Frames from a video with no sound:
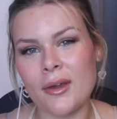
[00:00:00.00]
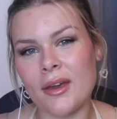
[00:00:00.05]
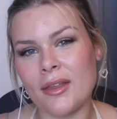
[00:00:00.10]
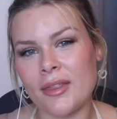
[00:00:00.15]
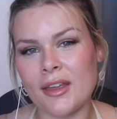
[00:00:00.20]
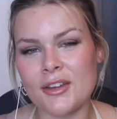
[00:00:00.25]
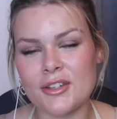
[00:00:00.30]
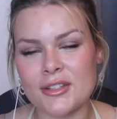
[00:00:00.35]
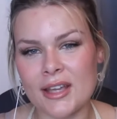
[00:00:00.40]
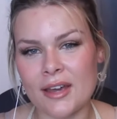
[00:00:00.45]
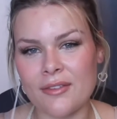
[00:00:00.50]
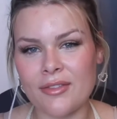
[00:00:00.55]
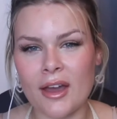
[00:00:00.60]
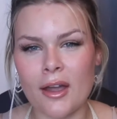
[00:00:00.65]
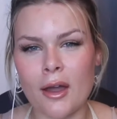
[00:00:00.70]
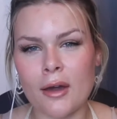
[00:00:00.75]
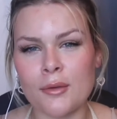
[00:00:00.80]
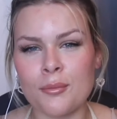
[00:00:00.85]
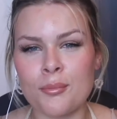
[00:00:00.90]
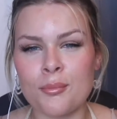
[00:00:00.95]
They just have that
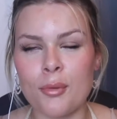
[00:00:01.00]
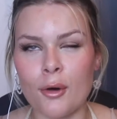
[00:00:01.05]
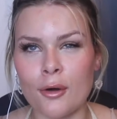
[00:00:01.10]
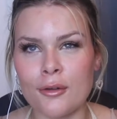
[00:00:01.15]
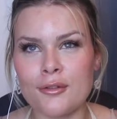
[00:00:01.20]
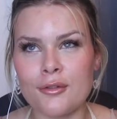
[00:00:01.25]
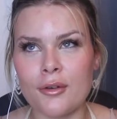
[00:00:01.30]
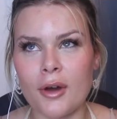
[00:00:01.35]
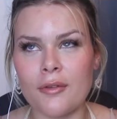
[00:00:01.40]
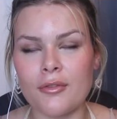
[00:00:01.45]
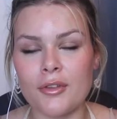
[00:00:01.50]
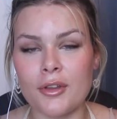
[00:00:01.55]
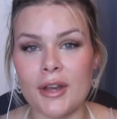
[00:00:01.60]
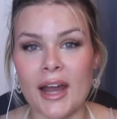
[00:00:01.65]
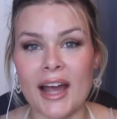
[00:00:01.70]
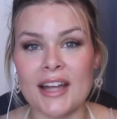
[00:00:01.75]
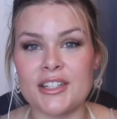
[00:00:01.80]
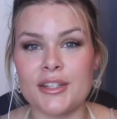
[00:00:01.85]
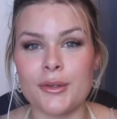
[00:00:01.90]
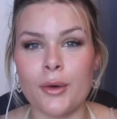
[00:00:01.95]
kind of bond rather than
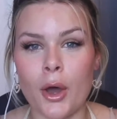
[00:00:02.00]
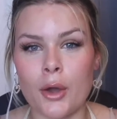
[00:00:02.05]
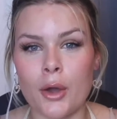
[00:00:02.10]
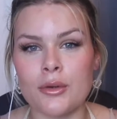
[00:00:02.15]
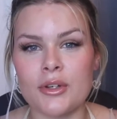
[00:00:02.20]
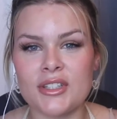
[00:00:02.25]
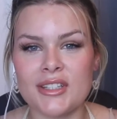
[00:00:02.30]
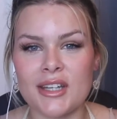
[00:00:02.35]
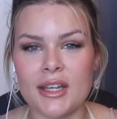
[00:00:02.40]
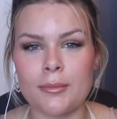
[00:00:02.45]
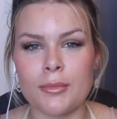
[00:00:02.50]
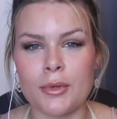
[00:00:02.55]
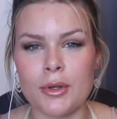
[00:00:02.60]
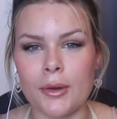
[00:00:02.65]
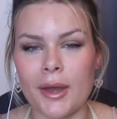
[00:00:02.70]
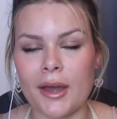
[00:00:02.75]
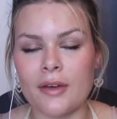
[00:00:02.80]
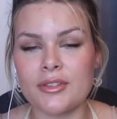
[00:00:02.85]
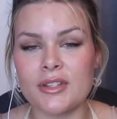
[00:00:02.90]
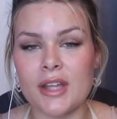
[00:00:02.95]
actual ownership.
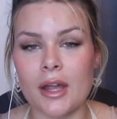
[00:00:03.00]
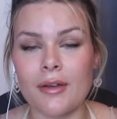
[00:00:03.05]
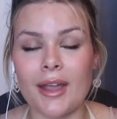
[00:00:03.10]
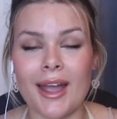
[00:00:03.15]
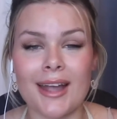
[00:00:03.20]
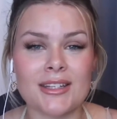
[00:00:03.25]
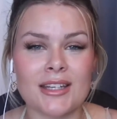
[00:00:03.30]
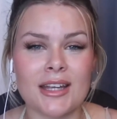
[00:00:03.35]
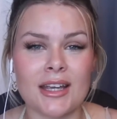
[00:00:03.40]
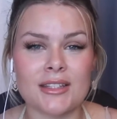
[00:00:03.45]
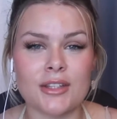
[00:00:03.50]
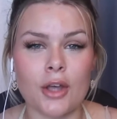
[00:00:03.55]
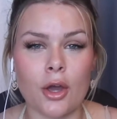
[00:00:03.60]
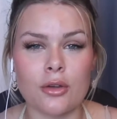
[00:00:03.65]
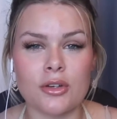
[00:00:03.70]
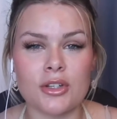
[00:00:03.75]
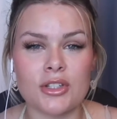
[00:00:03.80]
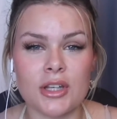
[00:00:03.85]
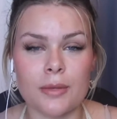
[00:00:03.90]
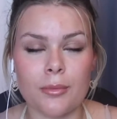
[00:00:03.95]
AlphaTauri actually has the
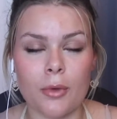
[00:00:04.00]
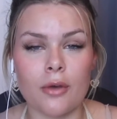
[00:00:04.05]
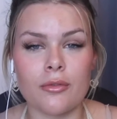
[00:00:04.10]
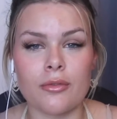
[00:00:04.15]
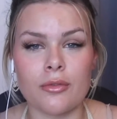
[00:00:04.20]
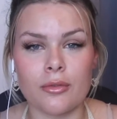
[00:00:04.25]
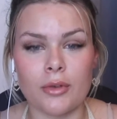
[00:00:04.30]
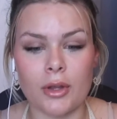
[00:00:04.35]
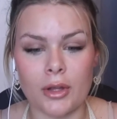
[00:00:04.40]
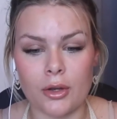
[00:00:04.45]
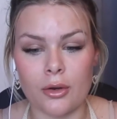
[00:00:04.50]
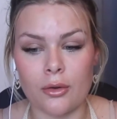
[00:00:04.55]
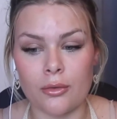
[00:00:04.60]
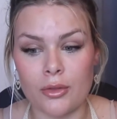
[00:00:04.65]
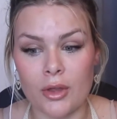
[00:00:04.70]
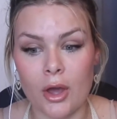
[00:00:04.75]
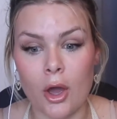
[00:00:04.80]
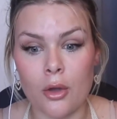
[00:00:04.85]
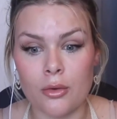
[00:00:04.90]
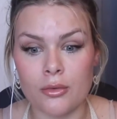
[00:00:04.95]
ownership of,
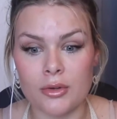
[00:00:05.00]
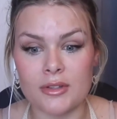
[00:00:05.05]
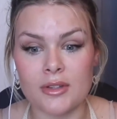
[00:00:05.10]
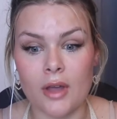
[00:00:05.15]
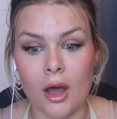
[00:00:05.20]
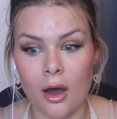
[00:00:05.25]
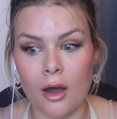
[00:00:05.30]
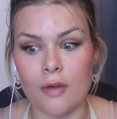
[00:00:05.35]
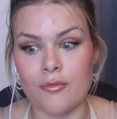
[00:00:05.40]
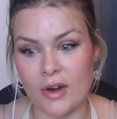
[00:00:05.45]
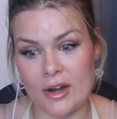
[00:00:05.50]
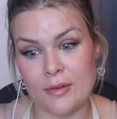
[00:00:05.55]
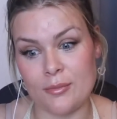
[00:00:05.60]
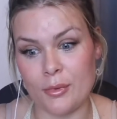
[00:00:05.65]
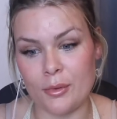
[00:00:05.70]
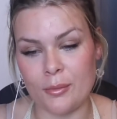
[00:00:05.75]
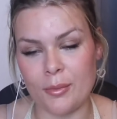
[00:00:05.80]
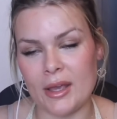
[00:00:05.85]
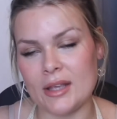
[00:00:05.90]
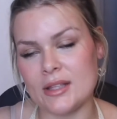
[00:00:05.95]
their owners are Red Bull,
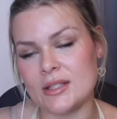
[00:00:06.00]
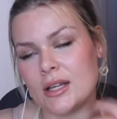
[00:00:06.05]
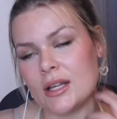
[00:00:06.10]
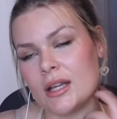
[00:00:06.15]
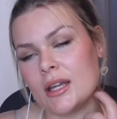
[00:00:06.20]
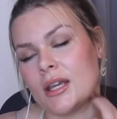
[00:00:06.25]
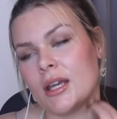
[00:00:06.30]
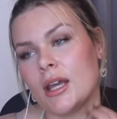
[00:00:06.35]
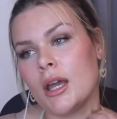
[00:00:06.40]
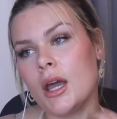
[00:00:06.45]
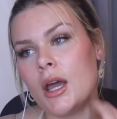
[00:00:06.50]
basically.